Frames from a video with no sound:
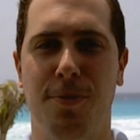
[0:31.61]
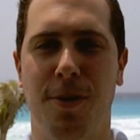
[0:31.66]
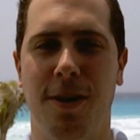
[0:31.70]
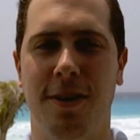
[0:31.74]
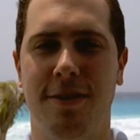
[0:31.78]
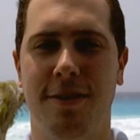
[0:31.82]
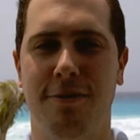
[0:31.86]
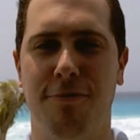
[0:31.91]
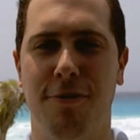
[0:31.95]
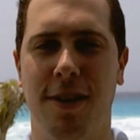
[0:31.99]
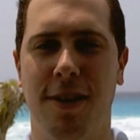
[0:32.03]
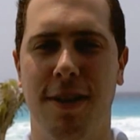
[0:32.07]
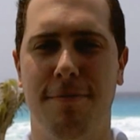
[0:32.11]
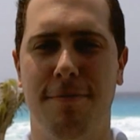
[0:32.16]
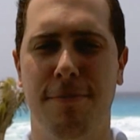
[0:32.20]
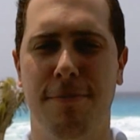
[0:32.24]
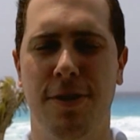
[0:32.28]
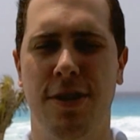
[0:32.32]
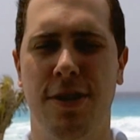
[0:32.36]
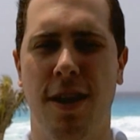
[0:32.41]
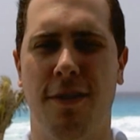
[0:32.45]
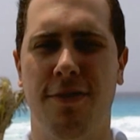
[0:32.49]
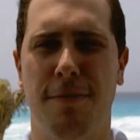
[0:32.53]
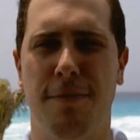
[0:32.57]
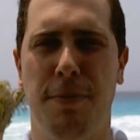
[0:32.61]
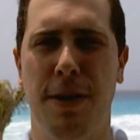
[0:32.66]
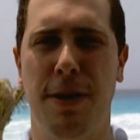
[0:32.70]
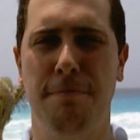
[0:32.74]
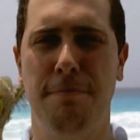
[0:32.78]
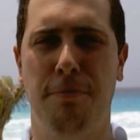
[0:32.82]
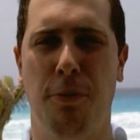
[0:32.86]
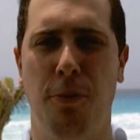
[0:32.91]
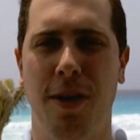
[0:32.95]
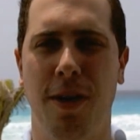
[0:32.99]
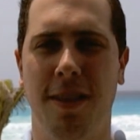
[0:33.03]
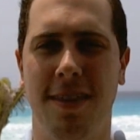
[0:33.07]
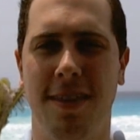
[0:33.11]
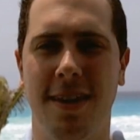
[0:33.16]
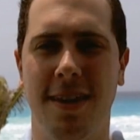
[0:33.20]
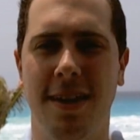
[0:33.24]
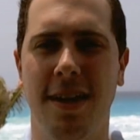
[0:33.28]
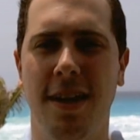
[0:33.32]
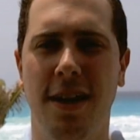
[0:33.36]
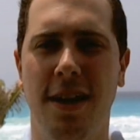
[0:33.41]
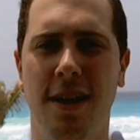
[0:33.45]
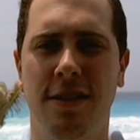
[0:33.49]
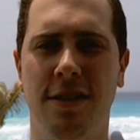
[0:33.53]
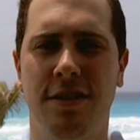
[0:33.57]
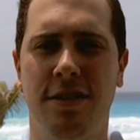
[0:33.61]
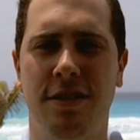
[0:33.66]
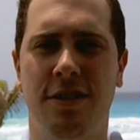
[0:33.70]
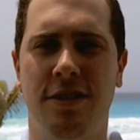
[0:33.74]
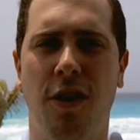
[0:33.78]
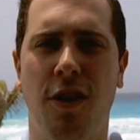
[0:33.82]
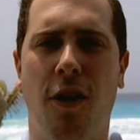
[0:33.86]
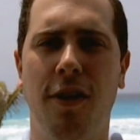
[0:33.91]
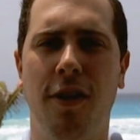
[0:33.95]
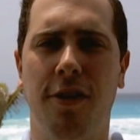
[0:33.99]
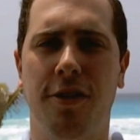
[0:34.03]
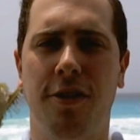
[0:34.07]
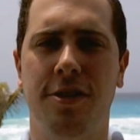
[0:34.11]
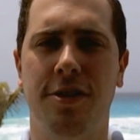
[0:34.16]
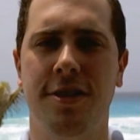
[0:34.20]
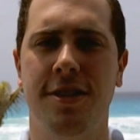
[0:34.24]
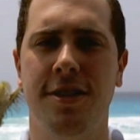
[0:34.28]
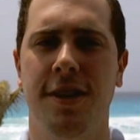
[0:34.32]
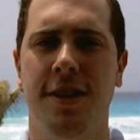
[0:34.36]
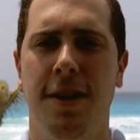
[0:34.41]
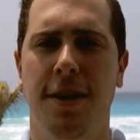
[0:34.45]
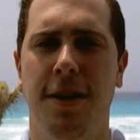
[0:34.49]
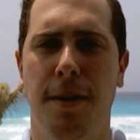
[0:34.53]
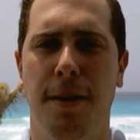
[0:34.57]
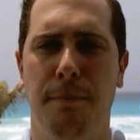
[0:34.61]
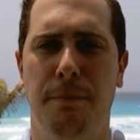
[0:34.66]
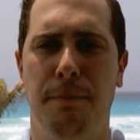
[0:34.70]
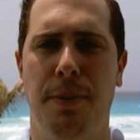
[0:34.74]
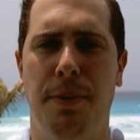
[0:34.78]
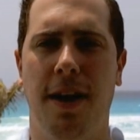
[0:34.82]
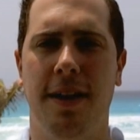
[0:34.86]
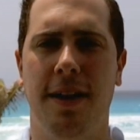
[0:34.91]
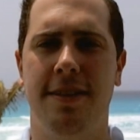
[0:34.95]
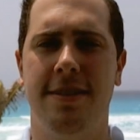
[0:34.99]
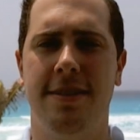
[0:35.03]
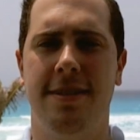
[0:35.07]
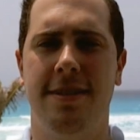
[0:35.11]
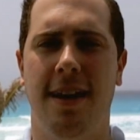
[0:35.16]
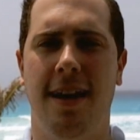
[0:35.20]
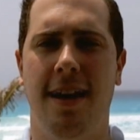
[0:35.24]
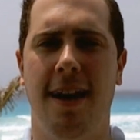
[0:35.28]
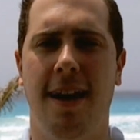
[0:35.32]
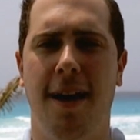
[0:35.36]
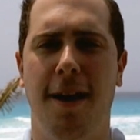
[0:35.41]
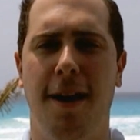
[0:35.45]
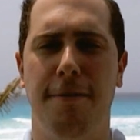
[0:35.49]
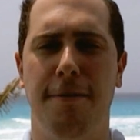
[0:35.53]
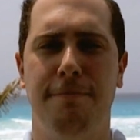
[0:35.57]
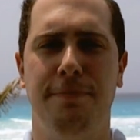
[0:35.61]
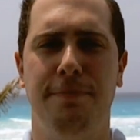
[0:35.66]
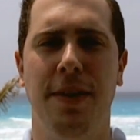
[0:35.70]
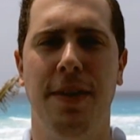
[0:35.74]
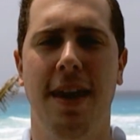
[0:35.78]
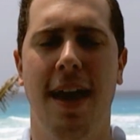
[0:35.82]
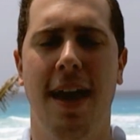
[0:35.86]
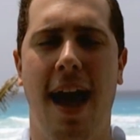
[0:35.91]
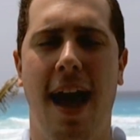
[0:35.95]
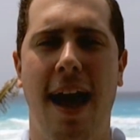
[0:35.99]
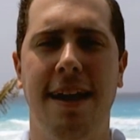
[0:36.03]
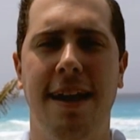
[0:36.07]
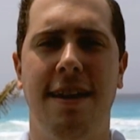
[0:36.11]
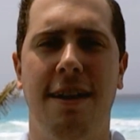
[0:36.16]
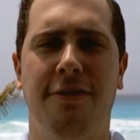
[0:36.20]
where it's really tough to pinpoint the starters. But I